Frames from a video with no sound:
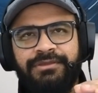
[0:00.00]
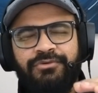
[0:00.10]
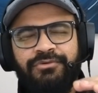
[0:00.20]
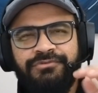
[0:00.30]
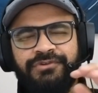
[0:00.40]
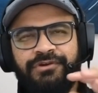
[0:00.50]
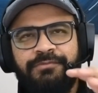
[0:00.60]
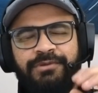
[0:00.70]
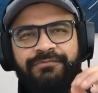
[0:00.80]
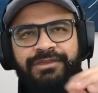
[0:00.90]
You start up
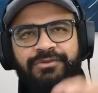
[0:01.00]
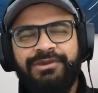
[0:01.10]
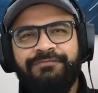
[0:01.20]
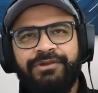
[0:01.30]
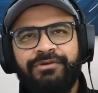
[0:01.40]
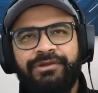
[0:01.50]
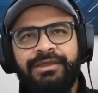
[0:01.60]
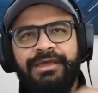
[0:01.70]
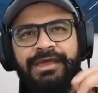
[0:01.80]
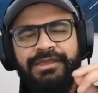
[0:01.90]
Weaviate, you configure it,
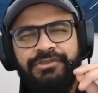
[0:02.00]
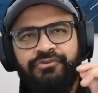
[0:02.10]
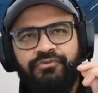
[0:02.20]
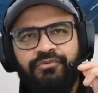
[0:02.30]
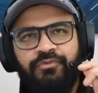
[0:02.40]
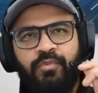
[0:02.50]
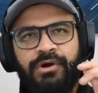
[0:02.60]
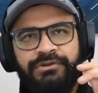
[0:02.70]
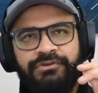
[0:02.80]
you want